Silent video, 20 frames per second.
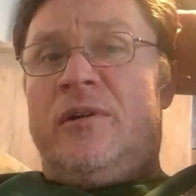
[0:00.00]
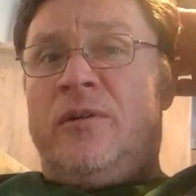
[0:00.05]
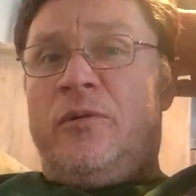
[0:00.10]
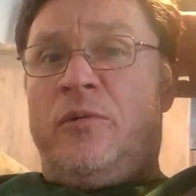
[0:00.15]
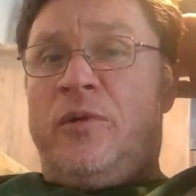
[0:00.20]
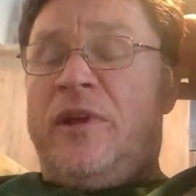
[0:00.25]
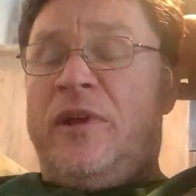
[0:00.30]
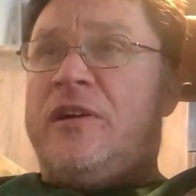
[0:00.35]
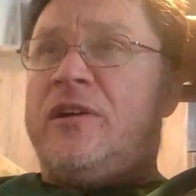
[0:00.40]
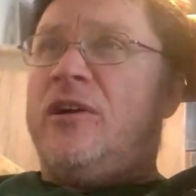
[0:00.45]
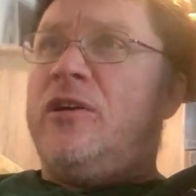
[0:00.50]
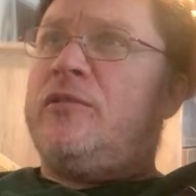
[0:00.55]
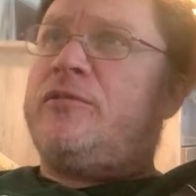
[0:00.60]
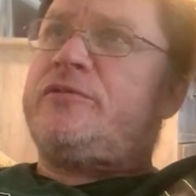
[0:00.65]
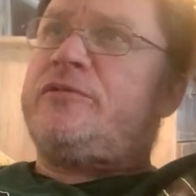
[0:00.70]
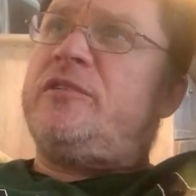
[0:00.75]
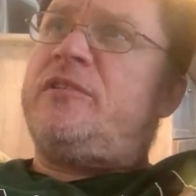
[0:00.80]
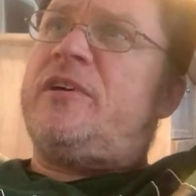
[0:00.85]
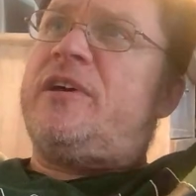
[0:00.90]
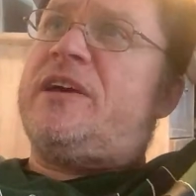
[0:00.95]
Week
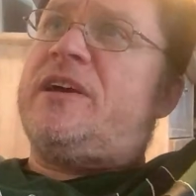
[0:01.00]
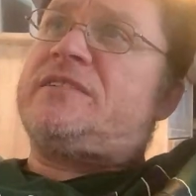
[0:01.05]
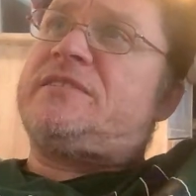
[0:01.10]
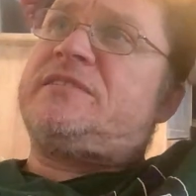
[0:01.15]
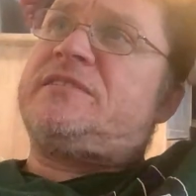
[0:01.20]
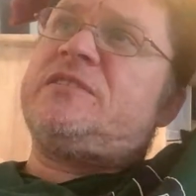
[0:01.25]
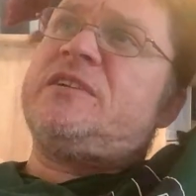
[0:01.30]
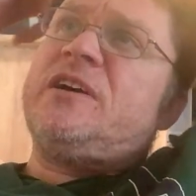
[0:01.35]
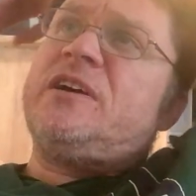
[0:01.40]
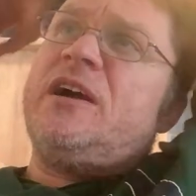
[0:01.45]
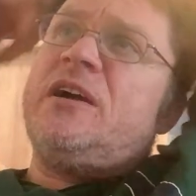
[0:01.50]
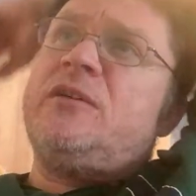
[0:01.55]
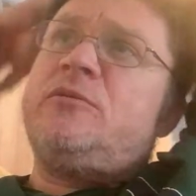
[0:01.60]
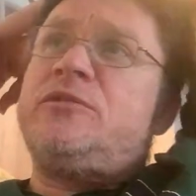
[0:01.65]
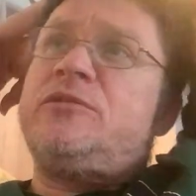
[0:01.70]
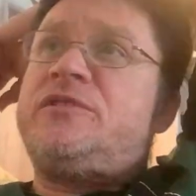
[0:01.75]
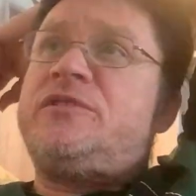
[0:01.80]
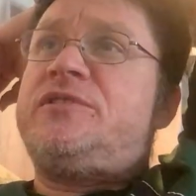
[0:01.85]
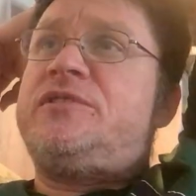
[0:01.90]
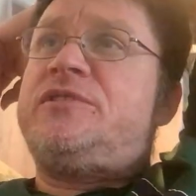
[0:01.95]
after that, I
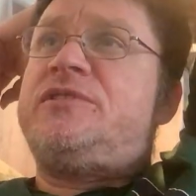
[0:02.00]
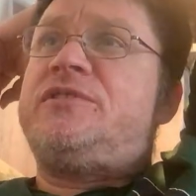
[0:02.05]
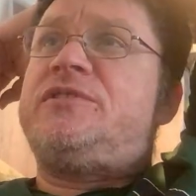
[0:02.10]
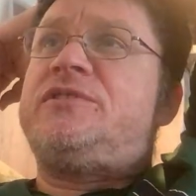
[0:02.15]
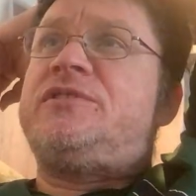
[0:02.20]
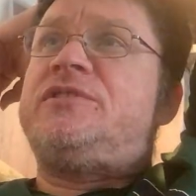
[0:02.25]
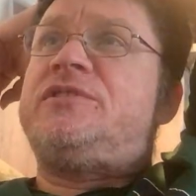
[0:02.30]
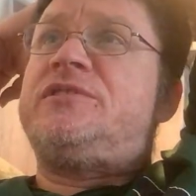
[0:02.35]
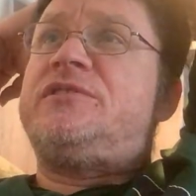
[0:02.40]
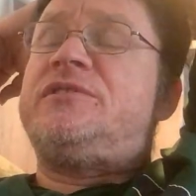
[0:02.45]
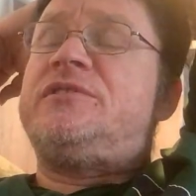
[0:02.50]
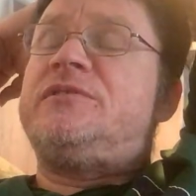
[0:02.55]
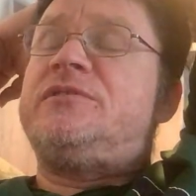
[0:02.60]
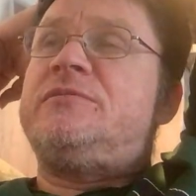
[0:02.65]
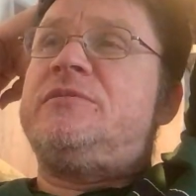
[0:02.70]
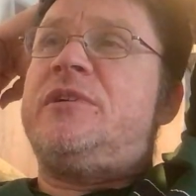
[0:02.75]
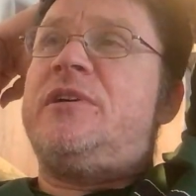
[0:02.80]
was